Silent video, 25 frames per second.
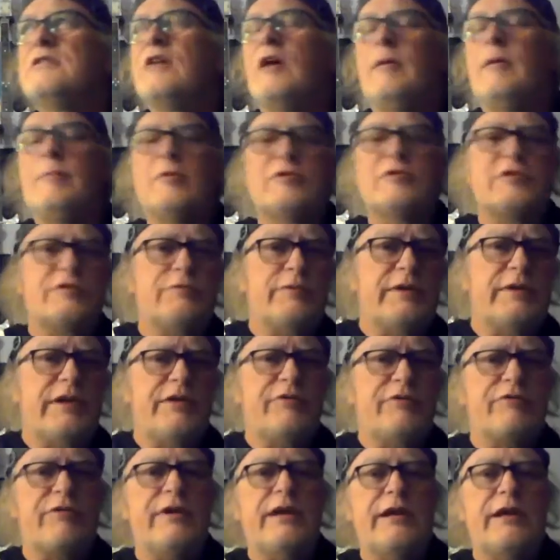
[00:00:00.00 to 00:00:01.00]
almost
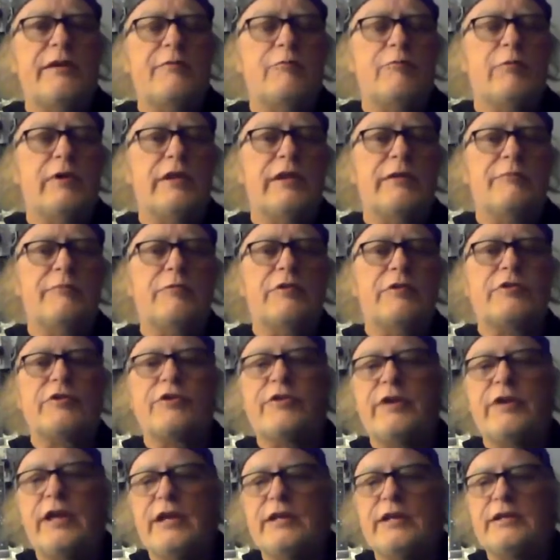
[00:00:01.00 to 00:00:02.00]
23, and one that will
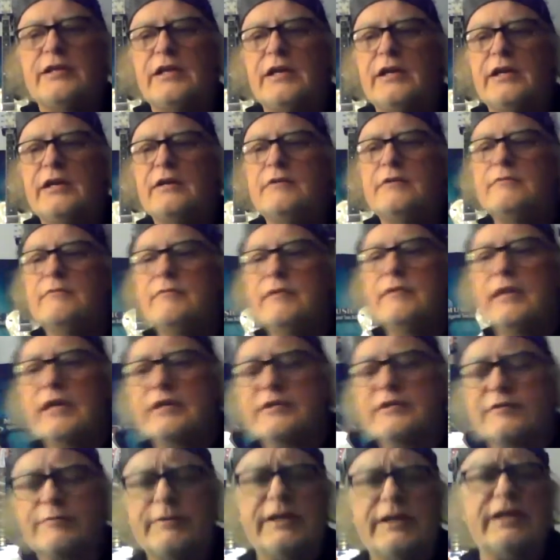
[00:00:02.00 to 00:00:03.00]
turn 18
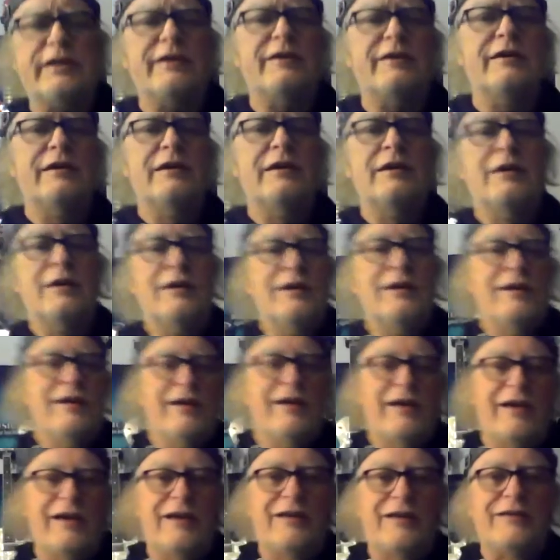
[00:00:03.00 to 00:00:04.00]
next week.
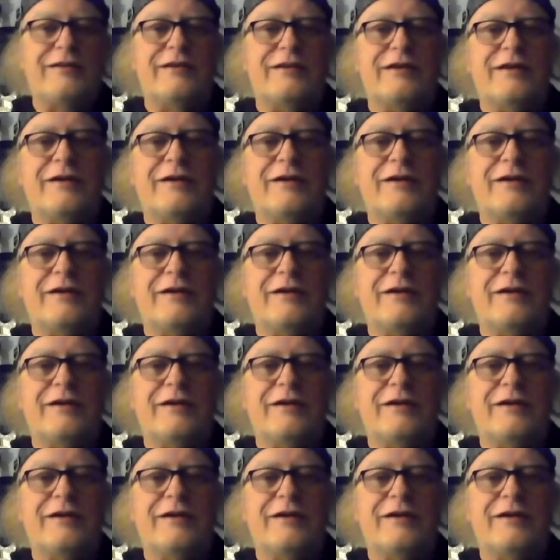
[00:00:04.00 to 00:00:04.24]
And